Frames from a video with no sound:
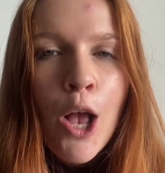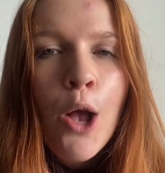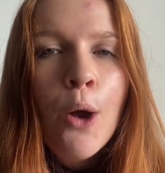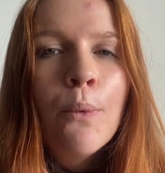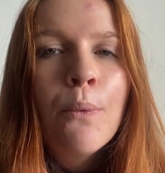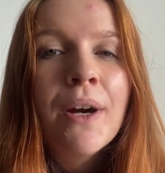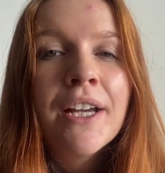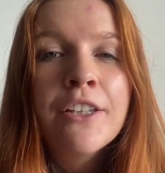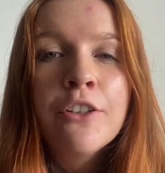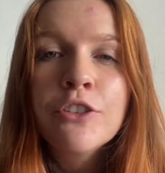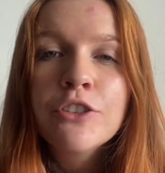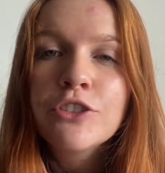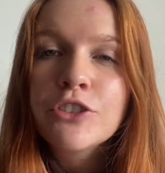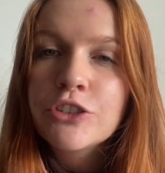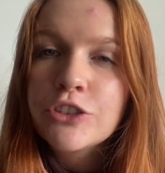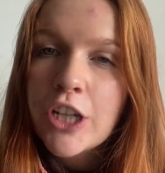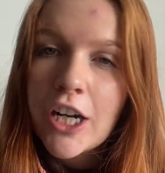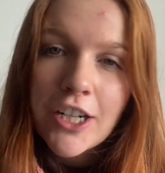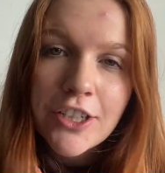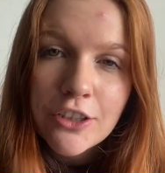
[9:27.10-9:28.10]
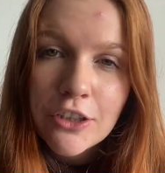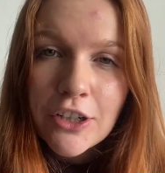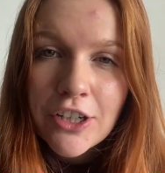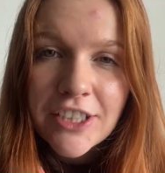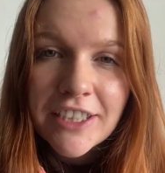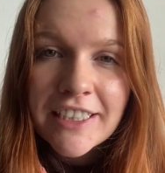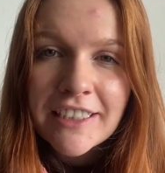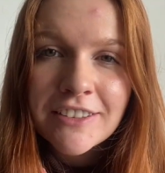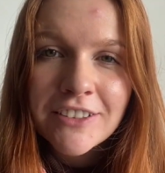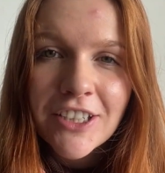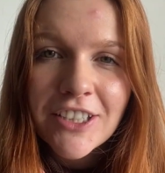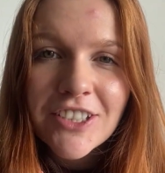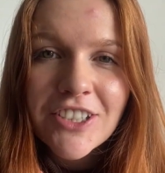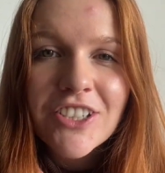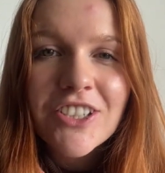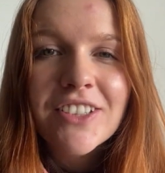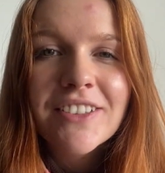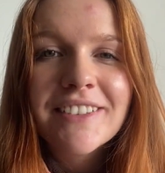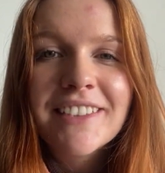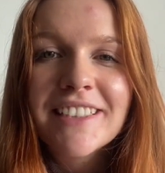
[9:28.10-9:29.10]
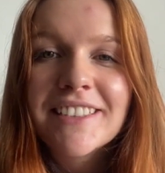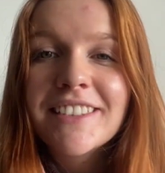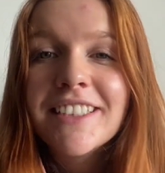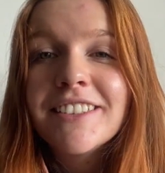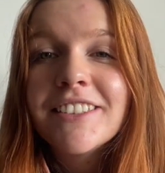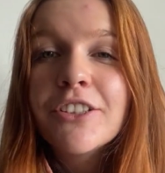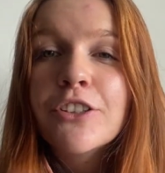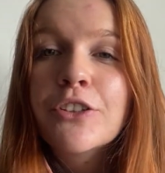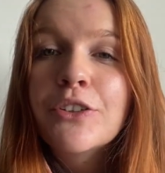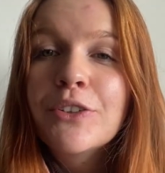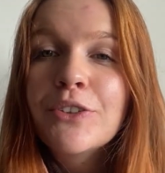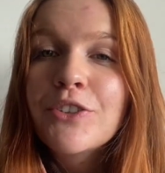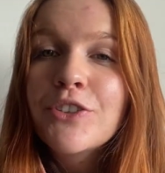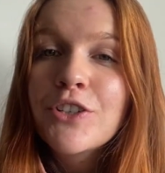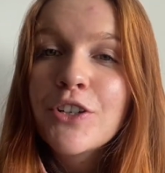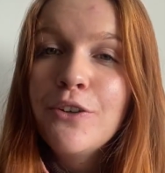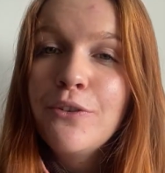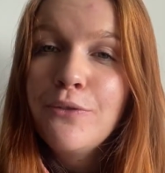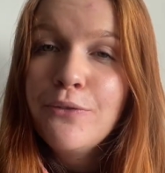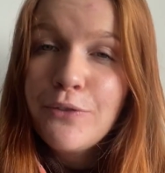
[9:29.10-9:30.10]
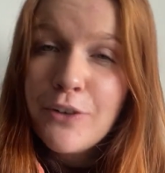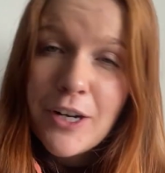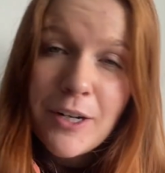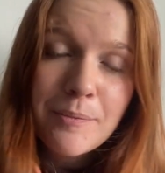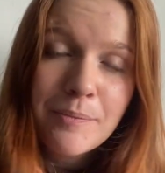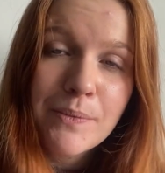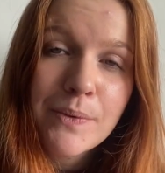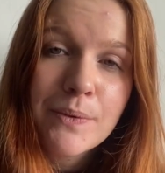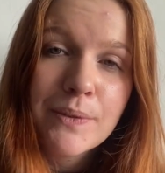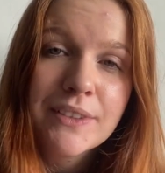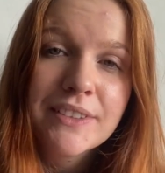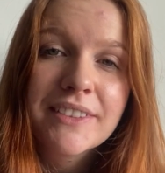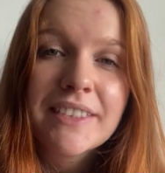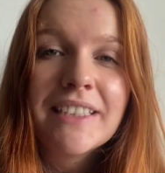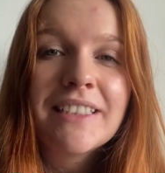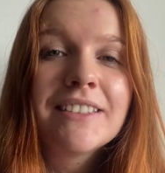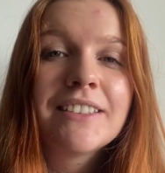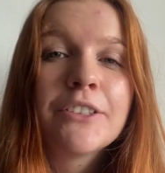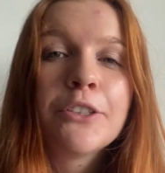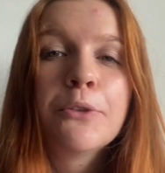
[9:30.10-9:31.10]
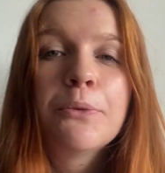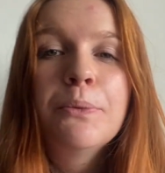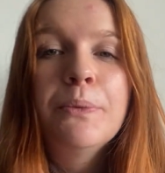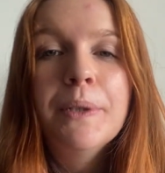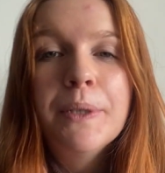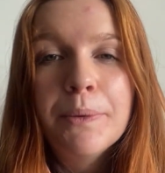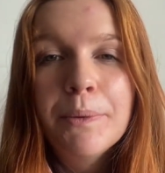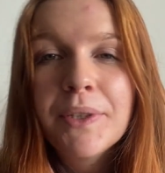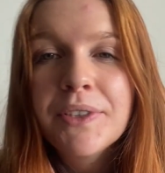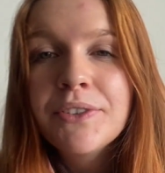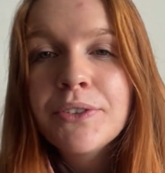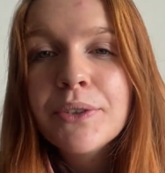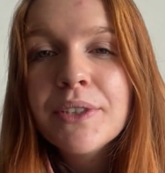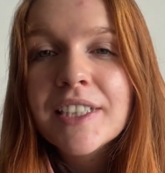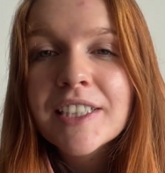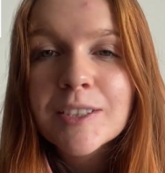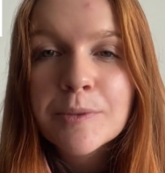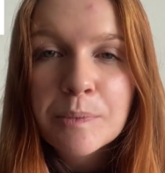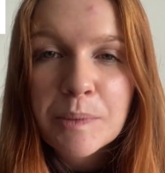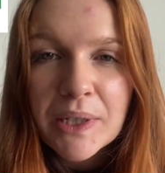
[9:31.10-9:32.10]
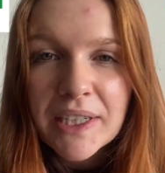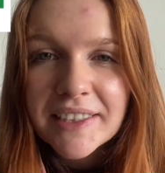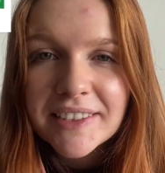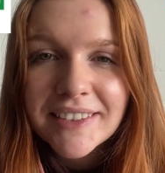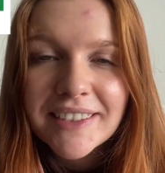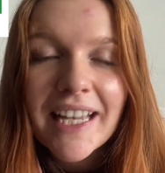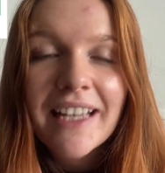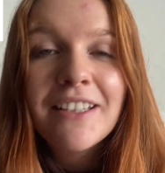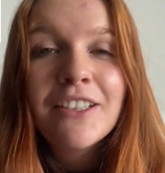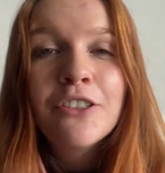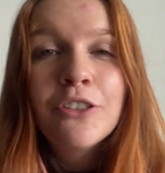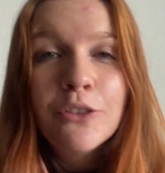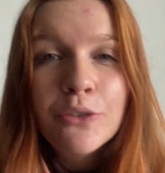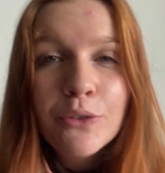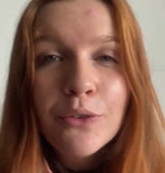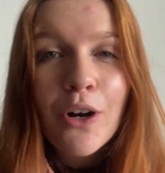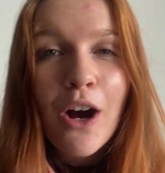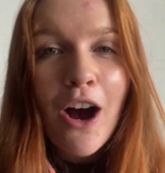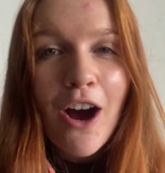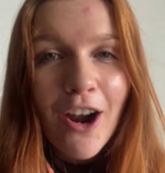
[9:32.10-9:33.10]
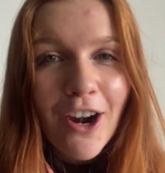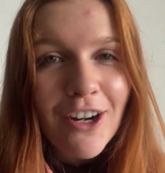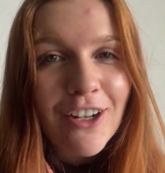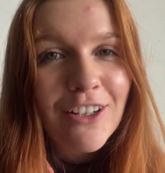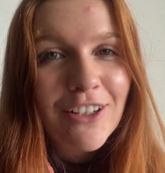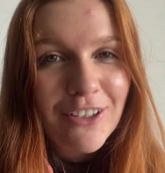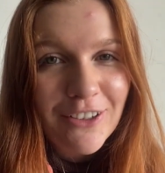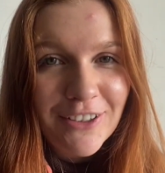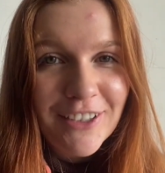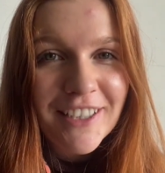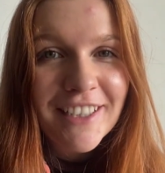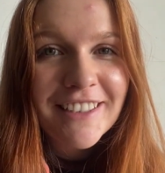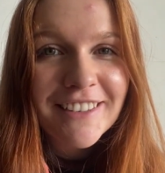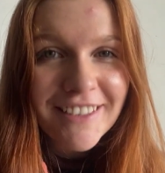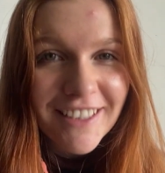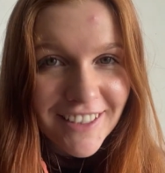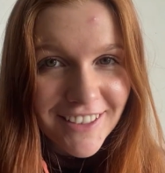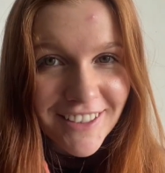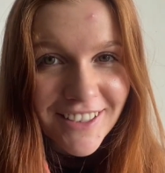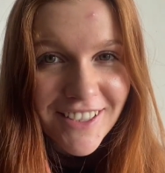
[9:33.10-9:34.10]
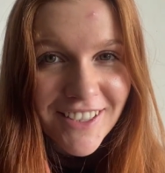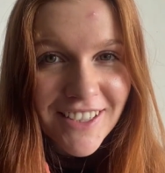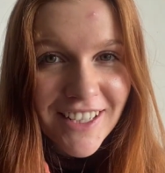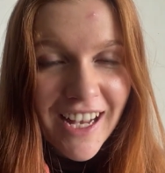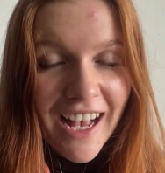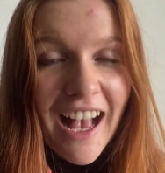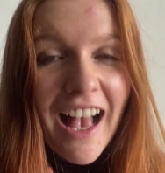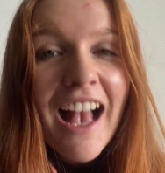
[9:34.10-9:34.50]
When you start learning Dutch, this is a crucial verb since you will want to express that you are learning Dutch.